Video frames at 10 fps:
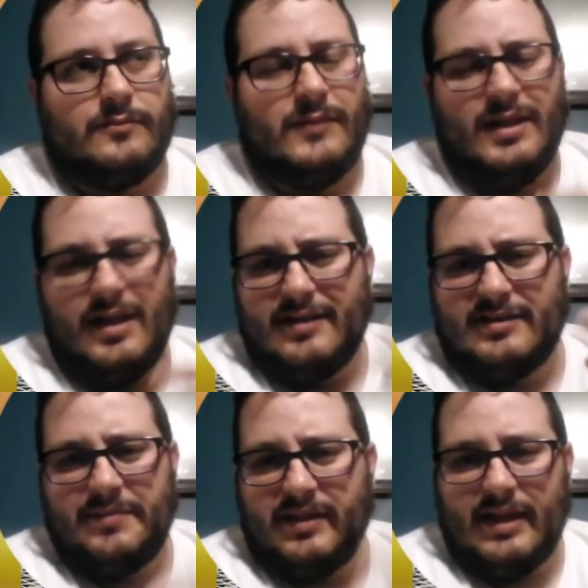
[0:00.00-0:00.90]
because
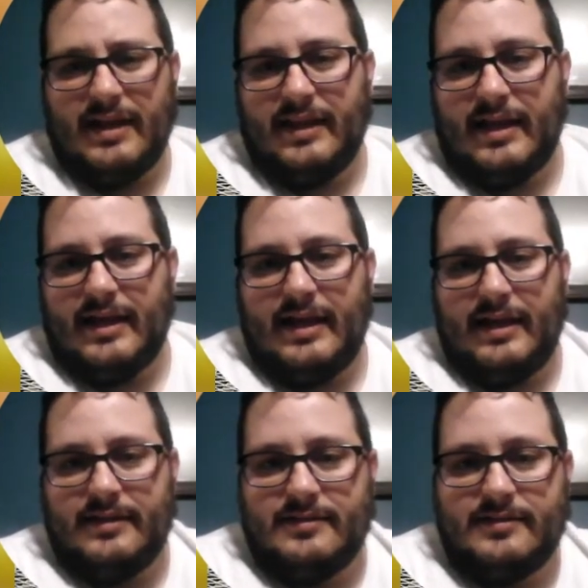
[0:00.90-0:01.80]
typically that
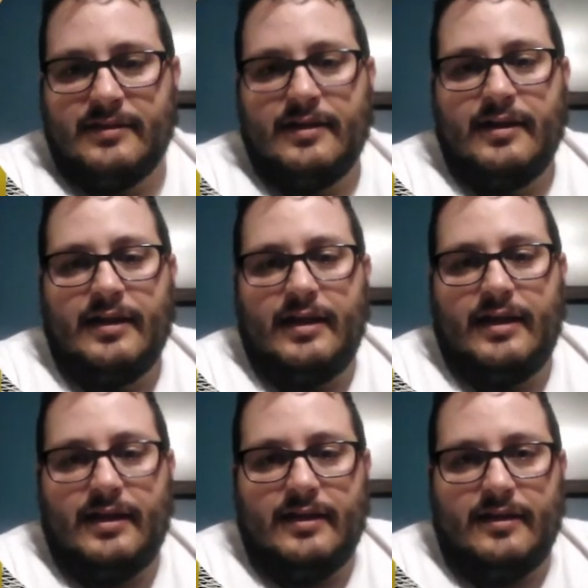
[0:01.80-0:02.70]
aids
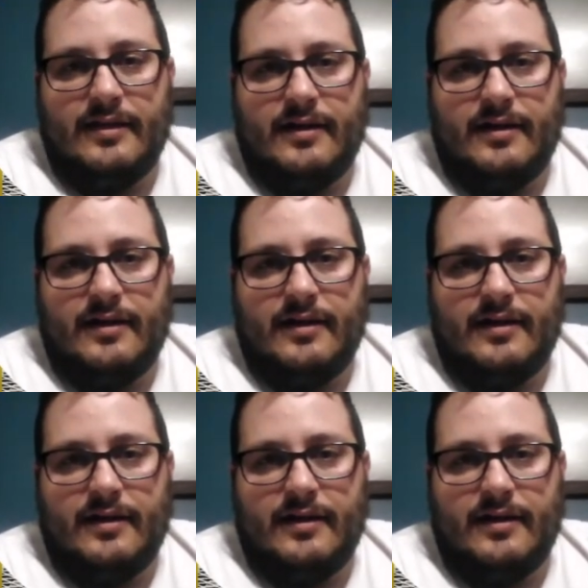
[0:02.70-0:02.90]
in